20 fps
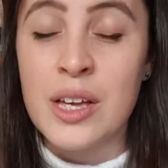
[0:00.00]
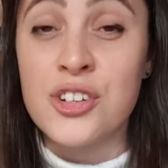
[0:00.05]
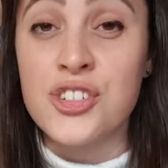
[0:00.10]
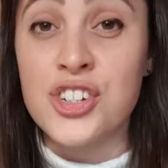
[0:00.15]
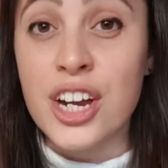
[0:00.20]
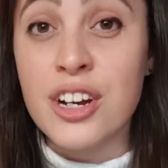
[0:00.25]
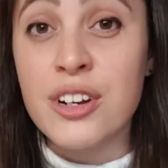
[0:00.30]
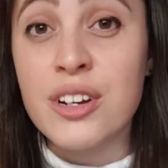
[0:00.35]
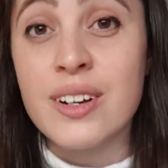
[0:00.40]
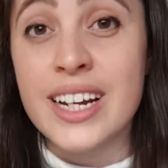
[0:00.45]

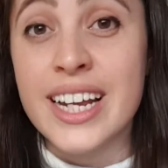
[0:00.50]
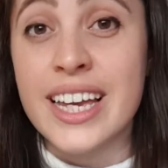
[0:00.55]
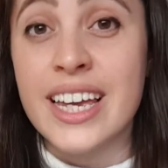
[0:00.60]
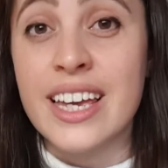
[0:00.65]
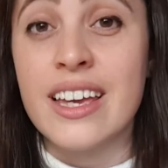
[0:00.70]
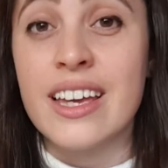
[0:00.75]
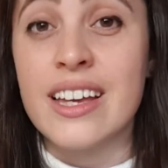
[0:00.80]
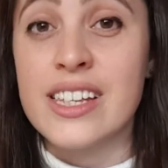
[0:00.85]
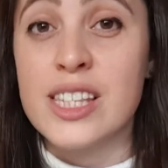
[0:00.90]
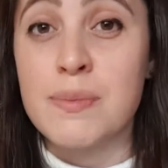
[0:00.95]

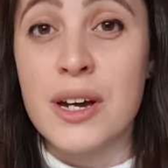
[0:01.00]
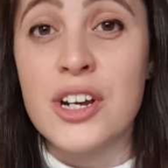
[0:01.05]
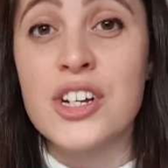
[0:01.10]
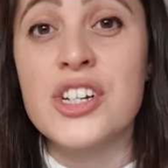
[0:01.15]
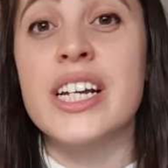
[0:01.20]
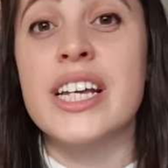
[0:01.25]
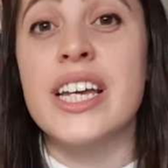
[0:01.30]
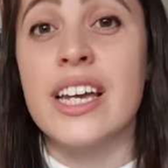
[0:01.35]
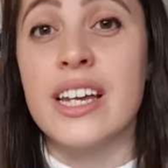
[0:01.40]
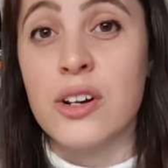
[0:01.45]
Generally,
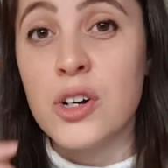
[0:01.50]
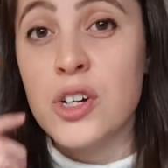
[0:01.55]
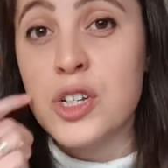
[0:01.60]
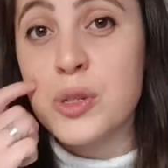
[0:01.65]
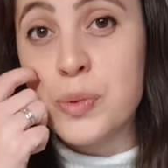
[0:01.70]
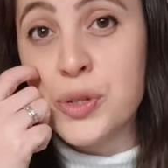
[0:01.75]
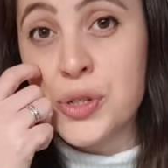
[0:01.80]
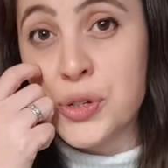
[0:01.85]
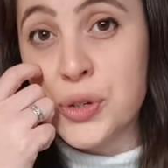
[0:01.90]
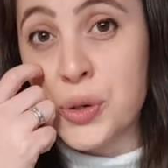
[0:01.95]
especially in
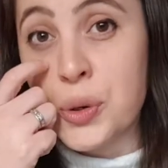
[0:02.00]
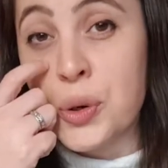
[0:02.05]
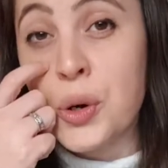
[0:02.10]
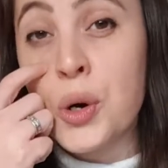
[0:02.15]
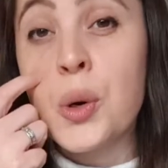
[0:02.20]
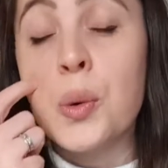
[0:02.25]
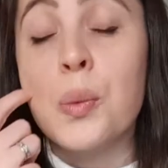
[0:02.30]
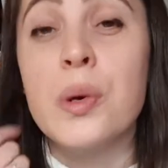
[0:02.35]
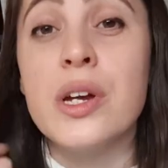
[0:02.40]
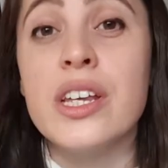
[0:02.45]
hospital,
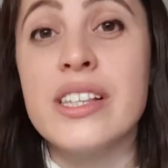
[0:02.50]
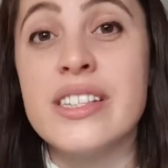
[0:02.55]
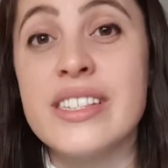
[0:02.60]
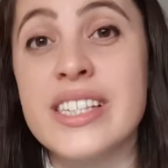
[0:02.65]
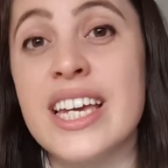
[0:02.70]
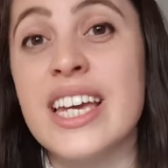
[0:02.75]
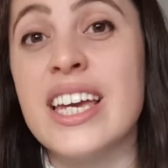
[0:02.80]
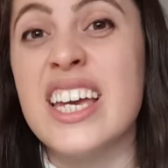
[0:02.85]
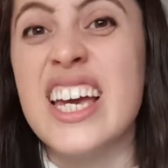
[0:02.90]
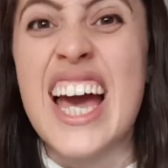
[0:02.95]
we
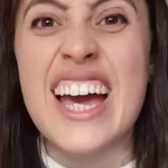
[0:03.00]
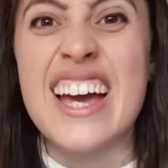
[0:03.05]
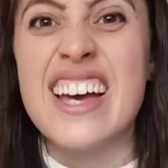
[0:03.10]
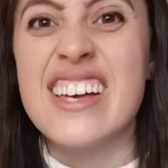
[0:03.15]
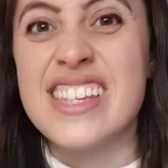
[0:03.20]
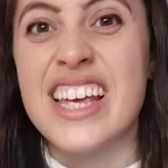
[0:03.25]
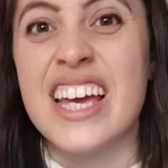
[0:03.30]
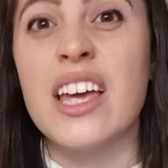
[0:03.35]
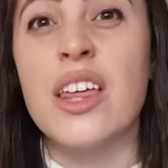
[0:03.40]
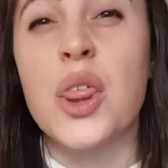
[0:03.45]
see
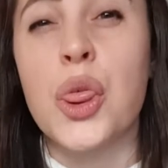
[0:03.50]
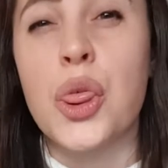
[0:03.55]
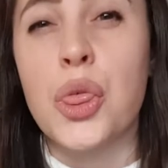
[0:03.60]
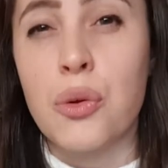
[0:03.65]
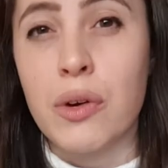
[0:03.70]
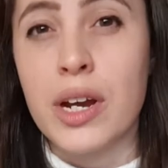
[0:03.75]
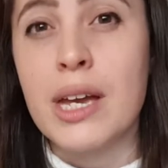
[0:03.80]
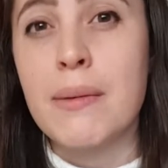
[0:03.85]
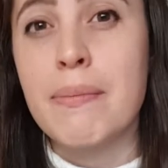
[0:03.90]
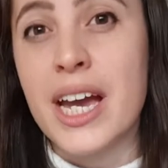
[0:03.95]
ASA
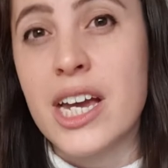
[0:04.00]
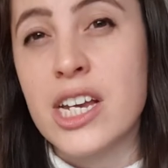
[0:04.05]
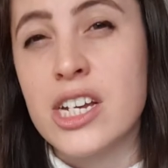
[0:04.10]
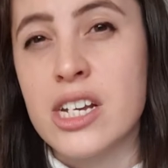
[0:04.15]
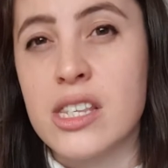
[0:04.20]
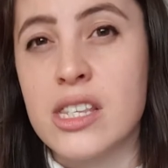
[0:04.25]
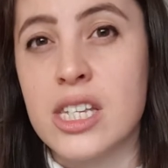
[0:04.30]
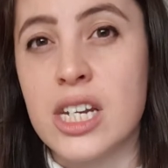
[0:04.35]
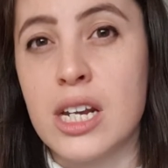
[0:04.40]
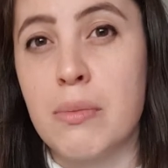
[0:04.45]
3
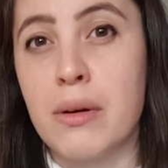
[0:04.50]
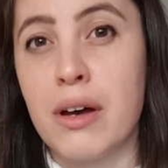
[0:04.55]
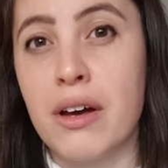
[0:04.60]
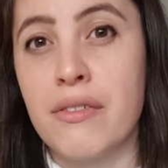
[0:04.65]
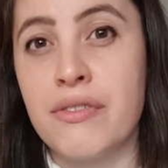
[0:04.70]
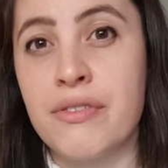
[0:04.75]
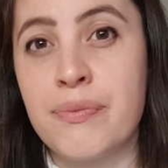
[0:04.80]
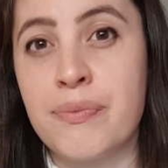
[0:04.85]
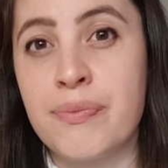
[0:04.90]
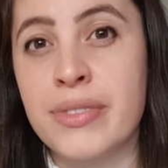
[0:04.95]
patients and
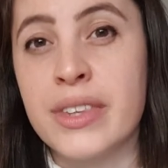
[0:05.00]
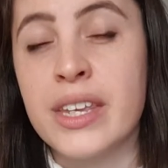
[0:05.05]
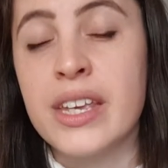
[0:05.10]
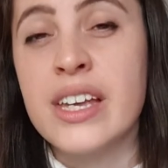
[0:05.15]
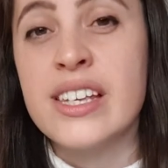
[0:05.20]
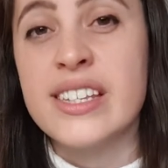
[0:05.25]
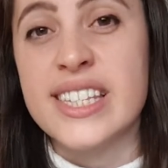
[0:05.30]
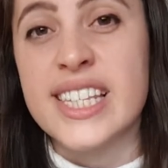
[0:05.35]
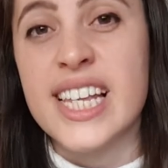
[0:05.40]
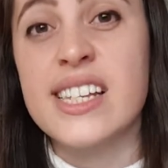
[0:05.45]
above.
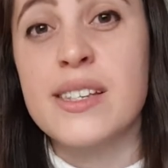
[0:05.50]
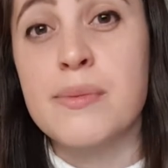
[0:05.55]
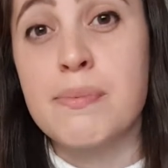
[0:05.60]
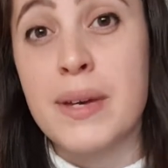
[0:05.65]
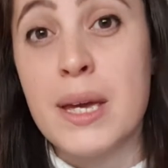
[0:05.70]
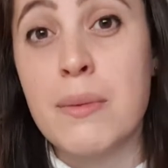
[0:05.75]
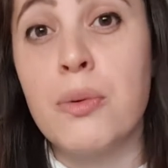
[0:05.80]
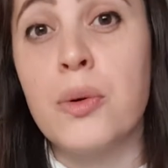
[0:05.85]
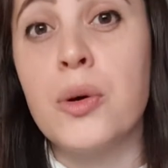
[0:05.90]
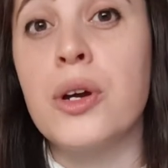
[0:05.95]
So that's
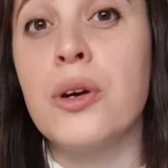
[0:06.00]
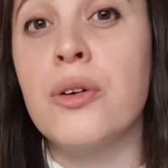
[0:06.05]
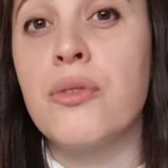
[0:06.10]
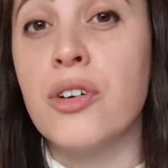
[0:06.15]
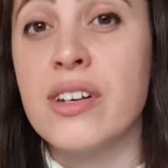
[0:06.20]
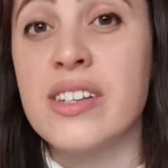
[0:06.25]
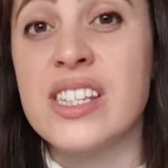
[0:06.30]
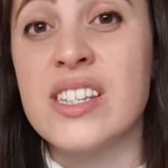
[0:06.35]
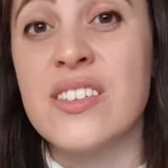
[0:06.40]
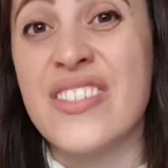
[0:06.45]
people who've
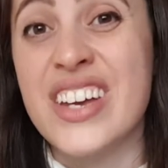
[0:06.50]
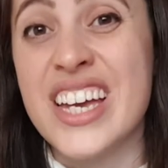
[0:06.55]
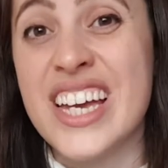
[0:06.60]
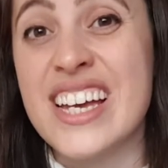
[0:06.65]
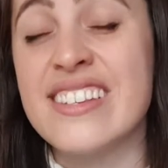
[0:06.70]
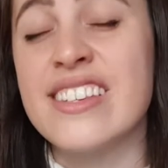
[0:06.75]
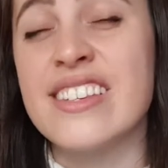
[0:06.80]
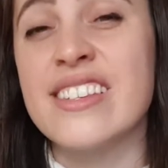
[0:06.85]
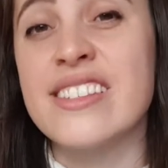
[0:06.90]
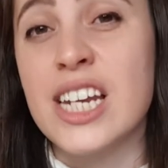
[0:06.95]
got
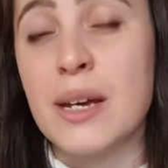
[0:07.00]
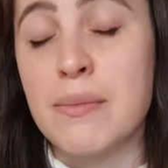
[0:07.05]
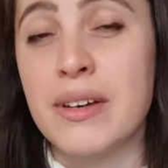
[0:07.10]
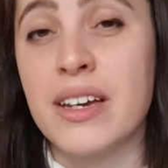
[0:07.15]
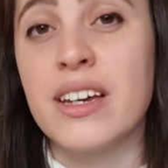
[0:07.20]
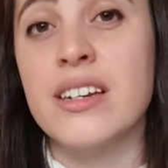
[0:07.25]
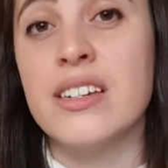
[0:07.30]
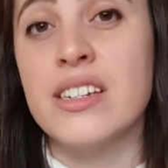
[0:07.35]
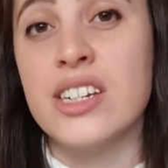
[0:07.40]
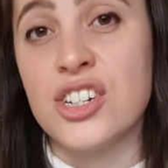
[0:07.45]
severe
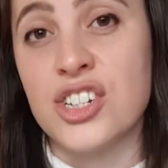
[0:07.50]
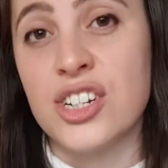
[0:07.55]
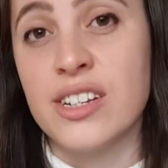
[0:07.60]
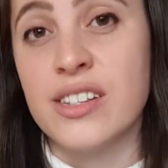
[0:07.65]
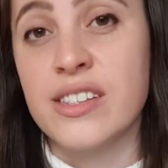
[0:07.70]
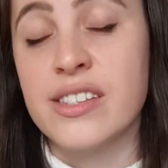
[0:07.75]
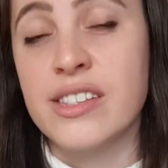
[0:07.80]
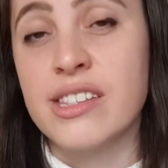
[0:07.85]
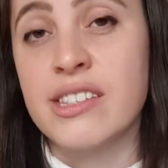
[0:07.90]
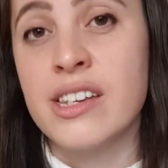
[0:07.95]
systemic
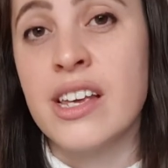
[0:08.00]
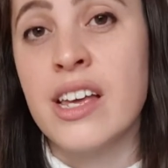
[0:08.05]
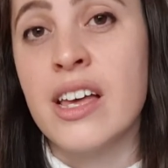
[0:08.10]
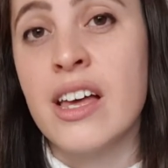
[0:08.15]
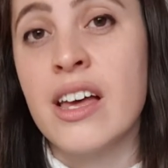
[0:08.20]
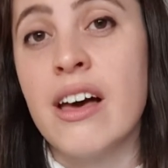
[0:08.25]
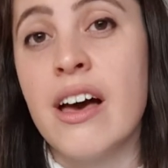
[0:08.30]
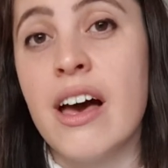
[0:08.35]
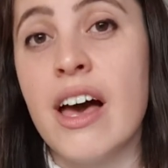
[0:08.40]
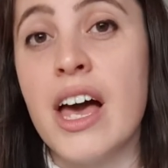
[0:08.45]
conditions.
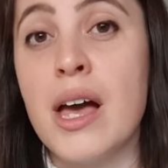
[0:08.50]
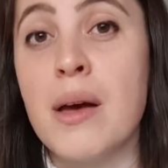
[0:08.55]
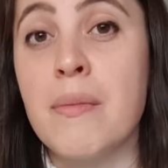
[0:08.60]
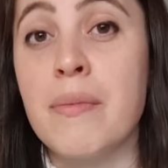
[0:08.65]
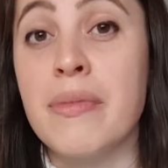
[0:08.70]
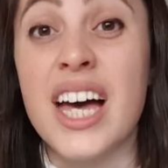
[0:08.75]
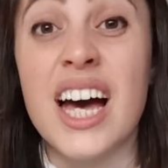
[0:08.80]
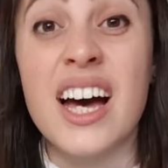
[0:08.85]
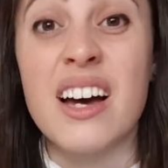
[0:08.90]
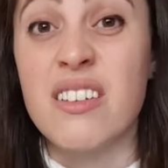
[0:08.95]
and
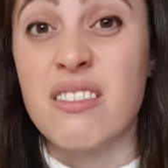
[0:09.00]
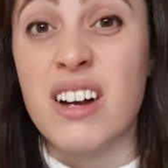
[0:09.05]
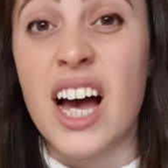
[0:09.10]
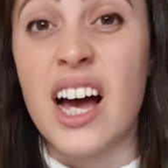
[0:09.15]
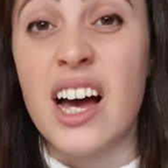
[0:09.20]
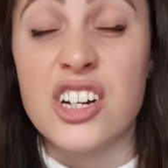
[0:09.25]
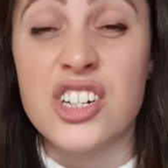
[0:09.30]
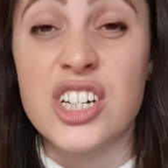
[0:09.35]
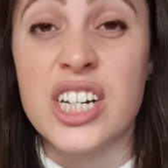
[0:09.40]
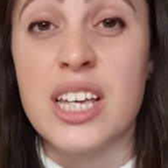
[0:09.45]
um, that
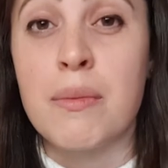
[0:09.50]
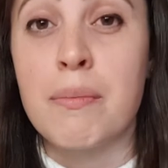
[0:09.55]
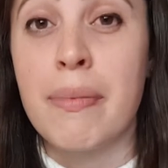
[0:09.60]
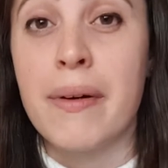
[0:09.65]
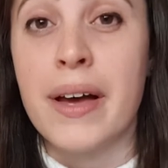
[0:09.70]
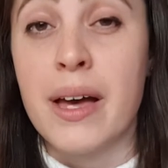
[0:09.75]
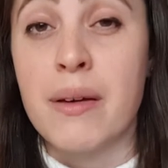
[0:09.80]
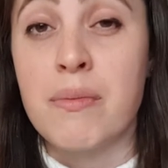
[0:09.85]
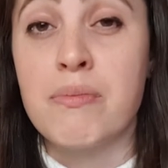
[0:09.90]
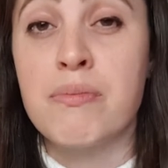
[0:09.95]
actually
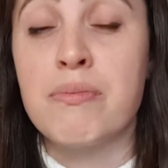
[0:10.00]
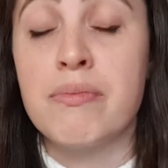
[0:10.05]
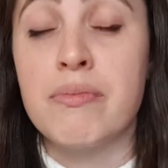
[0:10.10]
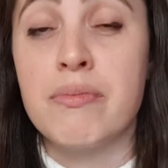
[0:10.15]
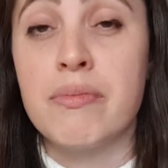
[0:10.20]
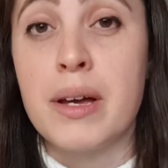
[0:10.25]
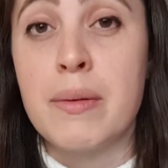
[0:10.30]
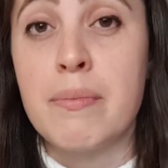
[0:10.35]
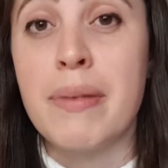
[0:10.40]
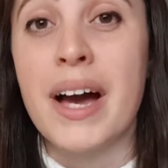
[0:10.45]
imp um,
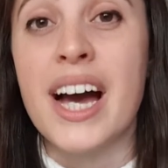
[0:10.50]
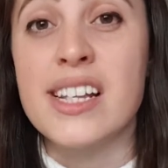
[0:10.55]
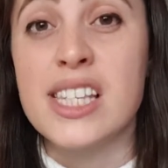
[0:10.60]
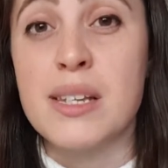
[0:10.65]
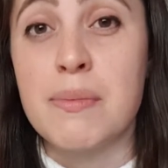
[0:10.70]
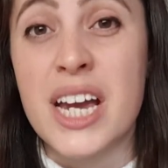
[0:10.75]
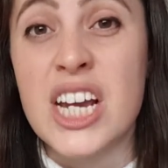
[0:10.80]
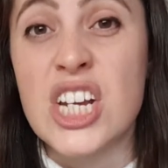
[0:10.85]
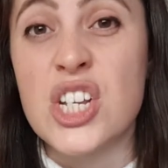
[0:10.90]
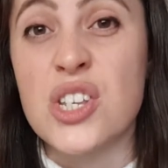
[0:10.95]
impacts
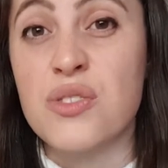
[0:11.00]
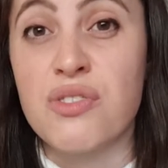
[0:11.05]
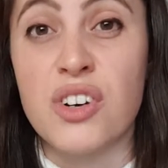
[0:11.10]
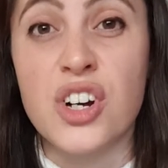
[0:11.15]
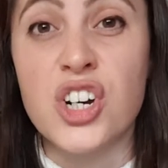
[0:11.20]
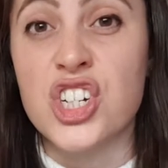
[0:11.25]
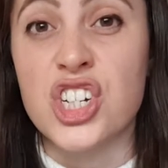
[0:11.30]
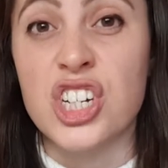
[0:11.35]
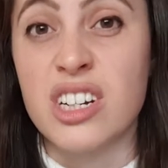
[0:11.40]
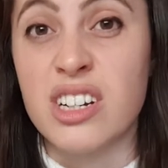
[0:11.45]
a patient's
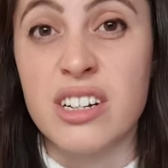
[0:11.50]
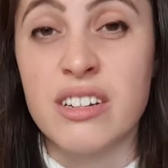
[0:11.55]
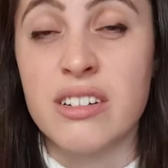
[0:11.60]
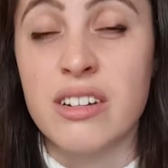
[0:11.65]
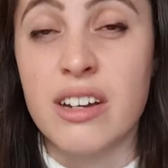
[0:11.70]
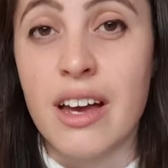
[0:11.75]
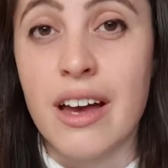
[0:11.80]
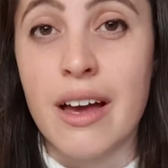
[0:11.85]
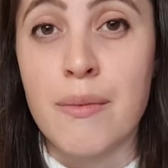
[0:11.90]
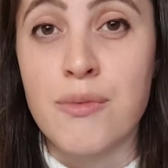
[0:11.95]
function
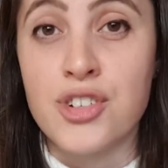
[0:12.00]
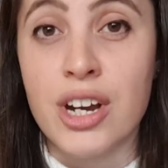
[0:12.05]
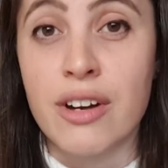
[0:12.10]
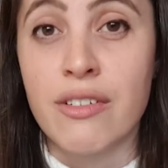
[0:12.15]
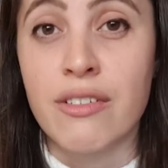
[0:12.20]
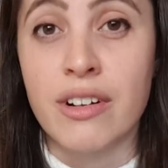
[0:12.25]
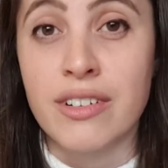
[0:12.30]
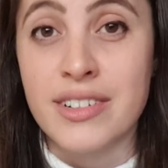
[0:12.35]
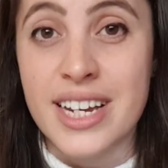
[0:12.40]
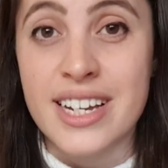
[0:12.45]
and um,
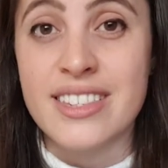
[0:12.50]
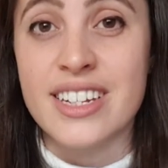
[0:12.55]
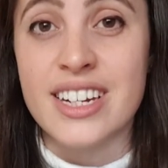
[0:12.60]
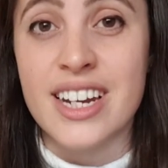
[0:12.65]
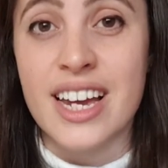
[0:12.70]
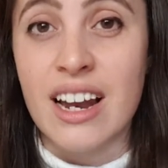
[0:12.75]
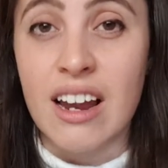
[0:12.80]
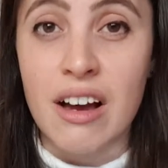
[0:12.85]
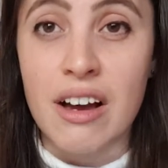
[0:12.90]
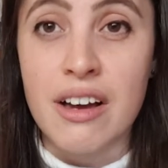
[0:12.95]
general day to
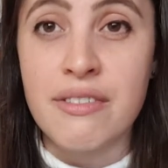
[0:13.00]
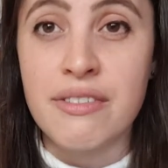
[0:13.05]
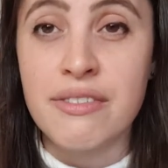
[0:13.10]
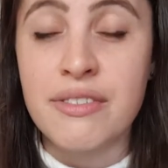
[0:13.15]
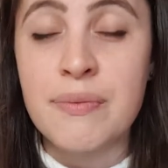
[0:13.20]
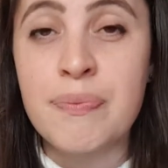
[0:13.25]
-day life.